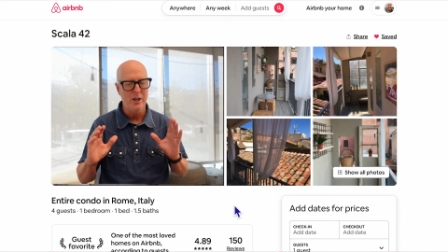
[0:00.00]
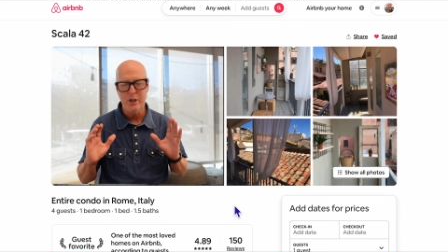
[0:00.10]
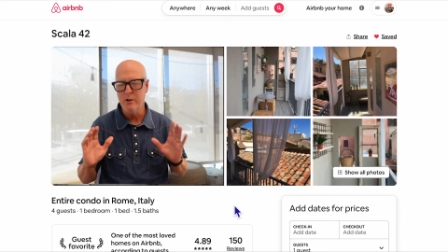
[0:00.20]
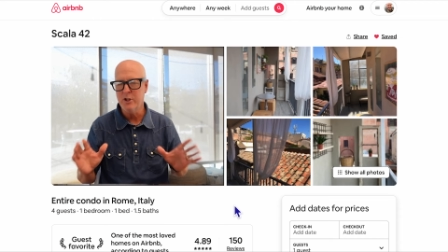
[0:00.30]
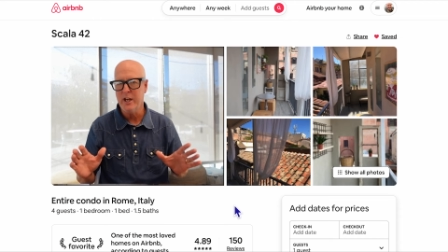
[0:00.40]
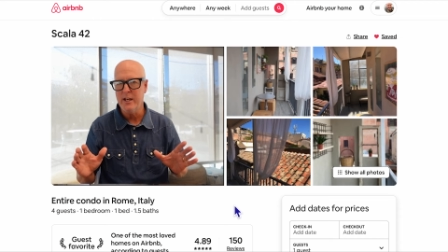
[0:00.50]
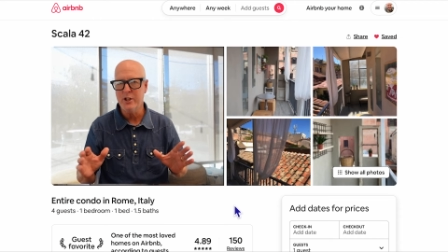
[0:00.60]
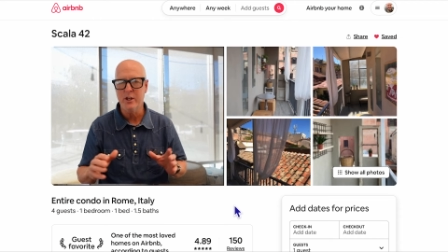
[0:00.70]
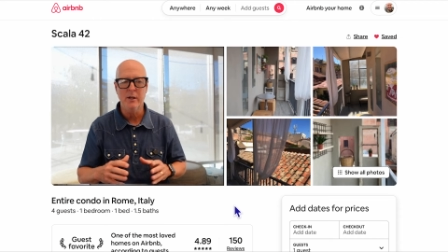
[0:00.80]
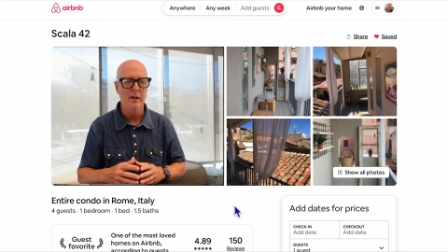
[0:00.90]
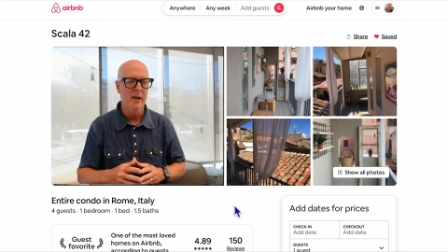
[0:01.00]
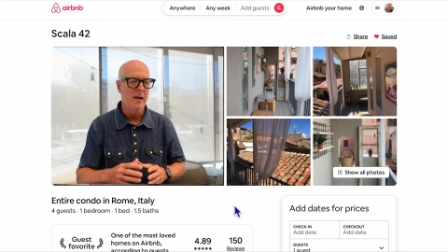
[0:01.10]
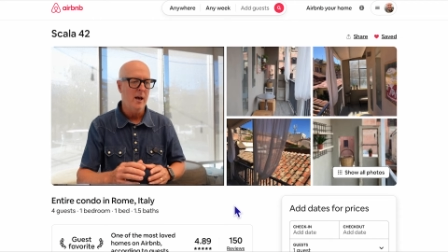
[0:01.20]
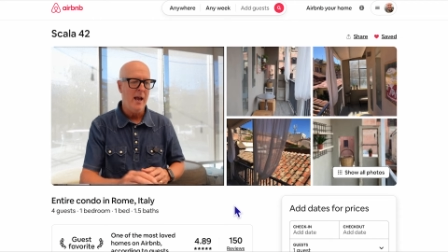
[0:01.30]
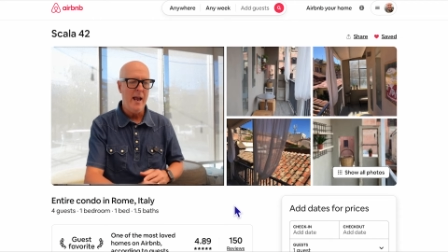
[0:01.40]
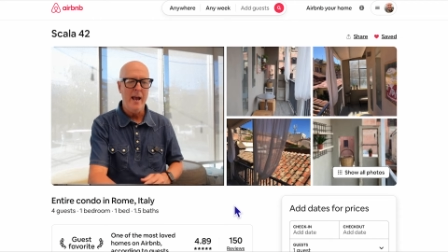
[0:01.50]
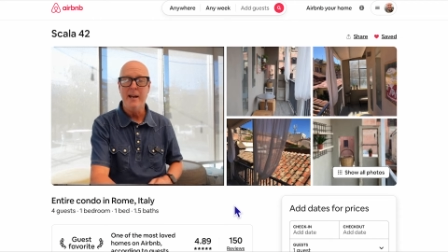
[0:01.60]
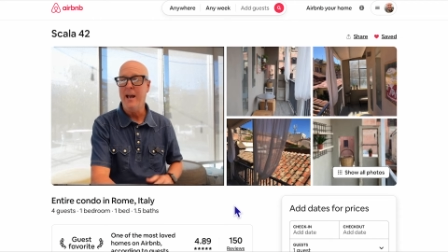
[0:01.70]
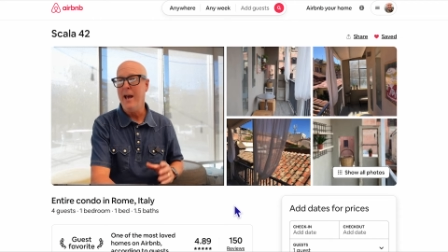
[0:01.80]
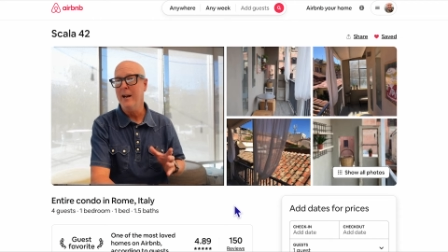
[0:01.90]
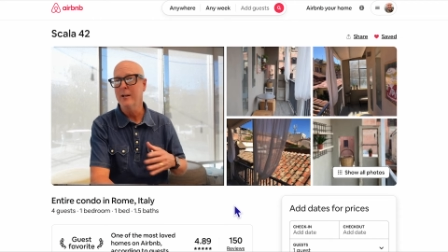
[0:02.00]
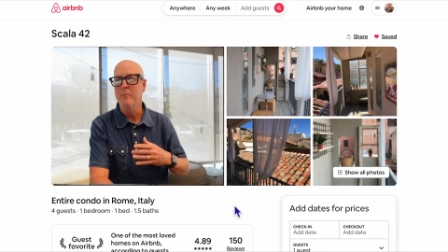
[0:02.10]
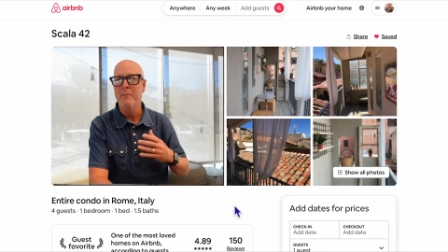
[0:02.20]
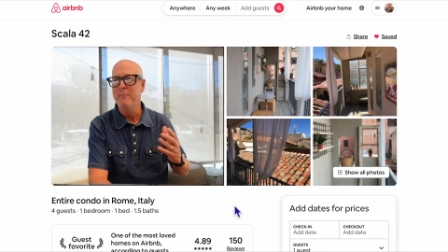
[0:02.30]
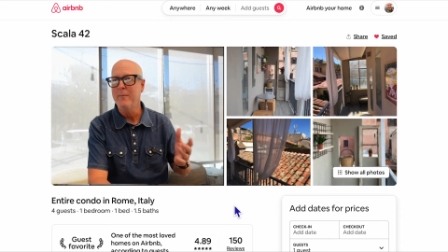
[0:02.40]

huge kitchen, and it had a little